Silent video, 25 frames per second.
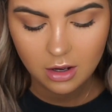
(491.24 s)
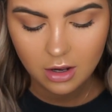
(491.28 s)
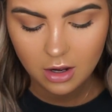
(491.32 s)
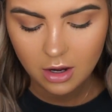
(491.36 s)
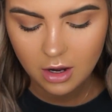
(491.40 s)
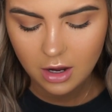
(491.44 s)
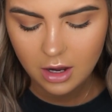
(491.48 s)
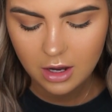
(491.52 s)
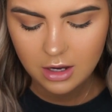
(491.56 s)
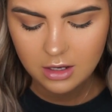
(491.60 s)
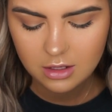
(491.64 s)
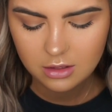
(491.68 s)

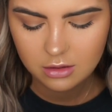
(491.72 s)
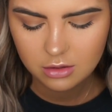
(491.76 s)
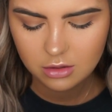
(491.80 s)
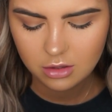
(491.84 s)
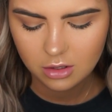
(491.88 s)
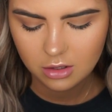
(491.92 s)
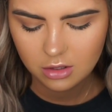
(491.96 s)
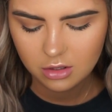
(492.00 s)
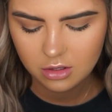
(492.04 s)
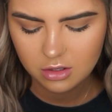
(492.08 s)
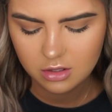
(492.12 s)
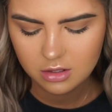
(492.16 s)
I
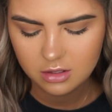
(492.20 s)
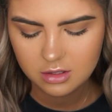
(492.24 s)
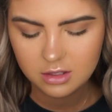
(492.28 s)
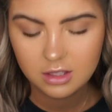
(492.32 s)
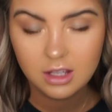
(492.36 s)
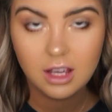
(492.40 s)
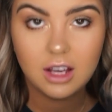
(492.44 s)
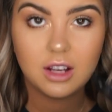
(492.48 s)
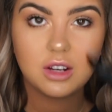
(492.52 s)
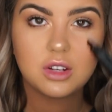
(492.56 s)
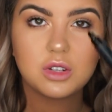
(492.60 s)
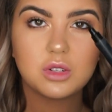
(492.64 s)
don't use
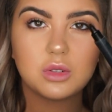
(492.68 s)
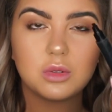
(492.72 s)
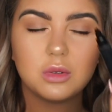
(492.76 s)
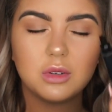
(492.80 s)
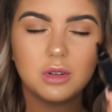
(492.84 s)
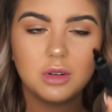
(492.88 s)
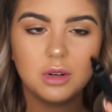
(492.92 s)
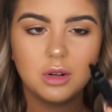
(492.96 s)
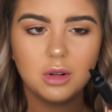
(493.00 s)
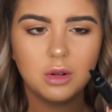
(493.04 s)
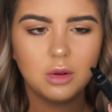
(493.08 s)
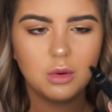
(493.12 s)
the
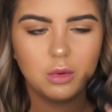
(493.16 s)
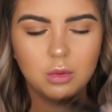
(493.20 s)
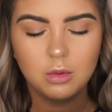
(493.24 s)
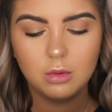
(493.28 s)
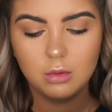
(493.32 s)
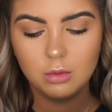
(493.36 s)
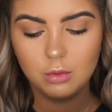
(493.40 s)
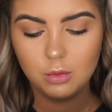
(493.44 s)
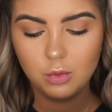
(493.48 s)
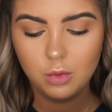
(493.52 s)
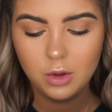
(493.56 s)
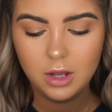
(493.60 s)
actual
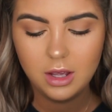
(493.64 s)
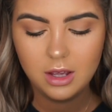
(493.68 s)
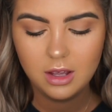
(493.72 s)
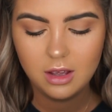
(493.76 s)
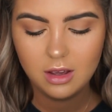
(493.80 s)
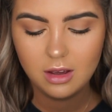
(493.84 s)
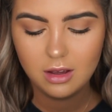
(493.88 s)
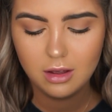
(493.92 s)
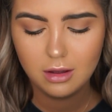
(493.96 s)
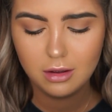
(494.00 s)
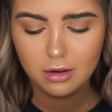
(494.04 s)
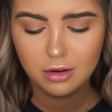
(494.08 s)

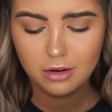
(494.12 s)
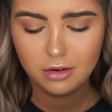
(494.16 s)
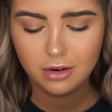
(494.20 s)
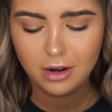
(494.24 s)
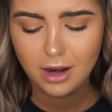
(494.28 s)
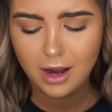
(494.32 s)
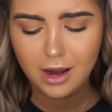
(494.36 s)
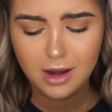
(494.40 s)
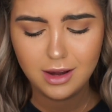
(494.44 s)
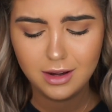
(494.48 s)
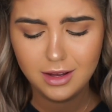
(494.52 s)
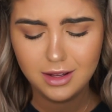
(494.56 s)
wing
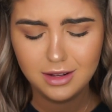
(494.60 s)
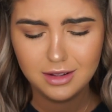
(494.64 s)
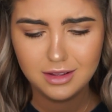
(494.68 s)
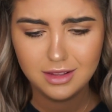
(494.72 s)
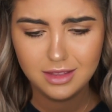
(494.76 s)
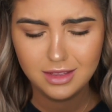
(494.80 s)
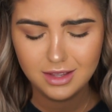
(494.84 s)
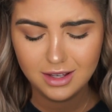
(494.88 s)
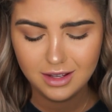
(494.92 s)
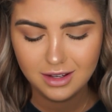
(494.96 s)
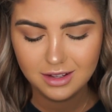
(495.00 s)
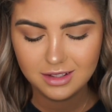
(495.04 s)
creating
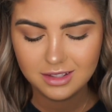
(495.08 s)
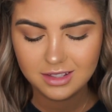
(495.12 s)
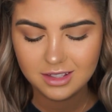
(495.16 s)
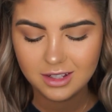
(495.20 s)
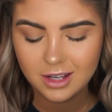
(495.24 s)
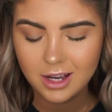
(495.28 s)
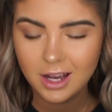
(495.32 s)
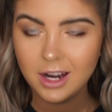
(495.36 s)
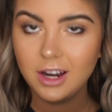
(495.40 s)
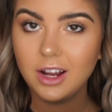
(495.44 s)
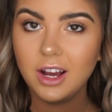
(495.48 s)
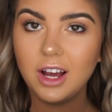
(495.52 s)
thing
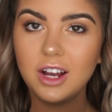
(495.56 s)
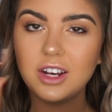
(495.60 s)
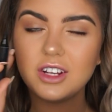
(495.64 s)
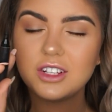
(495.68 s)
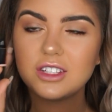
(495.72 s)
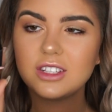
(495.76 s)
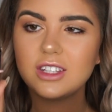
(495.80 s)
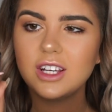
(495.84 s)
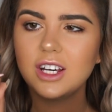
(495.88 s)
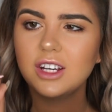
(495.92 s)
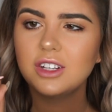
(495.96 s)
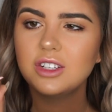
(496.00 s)
side. I
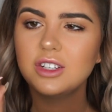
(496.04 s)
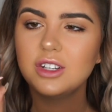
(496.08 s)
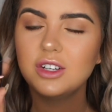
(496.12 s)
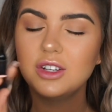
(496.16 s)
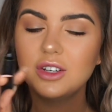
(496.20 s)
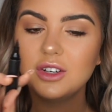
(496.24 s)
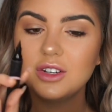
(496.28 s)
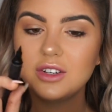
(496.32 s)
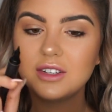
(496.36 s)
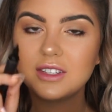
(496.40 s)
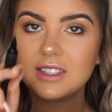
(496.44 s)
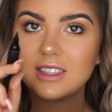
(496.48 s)
just like to
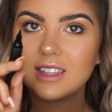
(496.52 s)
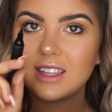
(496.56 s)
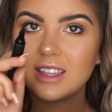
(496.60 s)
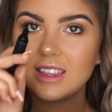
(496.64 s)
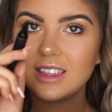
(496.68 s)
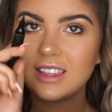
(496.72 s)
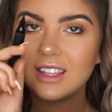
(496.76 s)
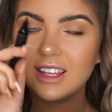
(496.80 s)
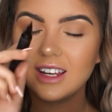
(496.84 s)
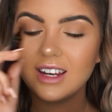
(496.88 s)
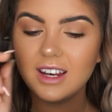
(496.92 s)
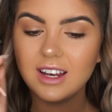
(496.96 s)
use the
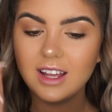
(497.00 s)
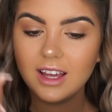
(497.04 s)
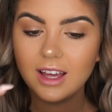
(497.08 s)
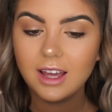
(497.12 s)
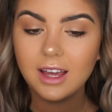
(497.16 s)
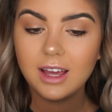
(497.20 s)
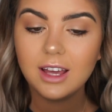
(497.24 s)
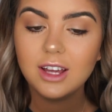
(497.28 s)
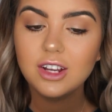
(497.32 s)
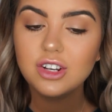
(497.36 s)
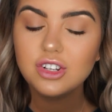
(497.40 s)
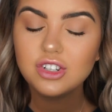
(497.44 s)
thin
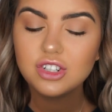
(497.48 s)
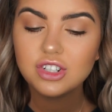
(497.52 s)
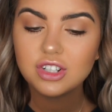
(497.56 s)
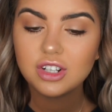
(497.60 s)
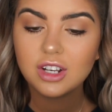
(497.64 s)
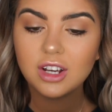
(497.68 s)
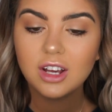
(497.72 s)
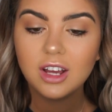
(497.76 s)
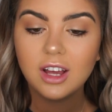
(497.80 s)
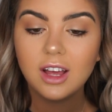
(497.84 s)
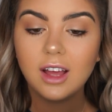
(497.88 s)
edge.